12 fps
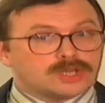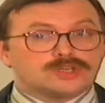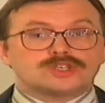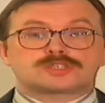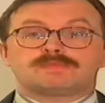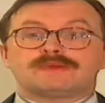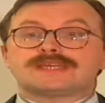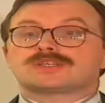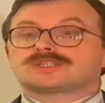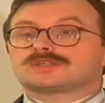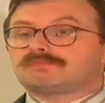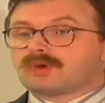You speak
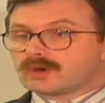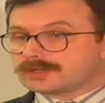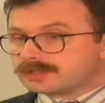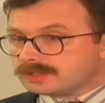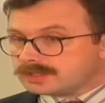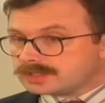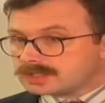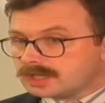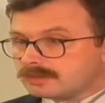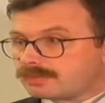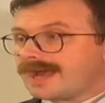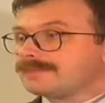to supporters.
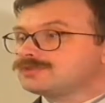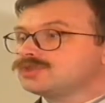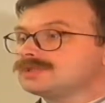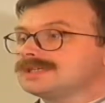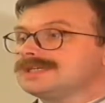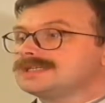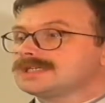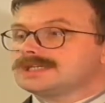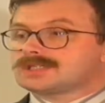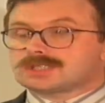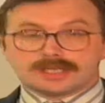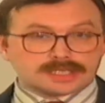Perhaps you teach
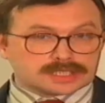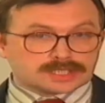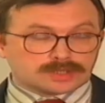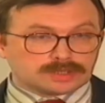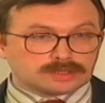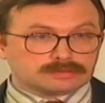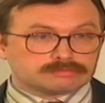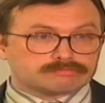in Sunday school,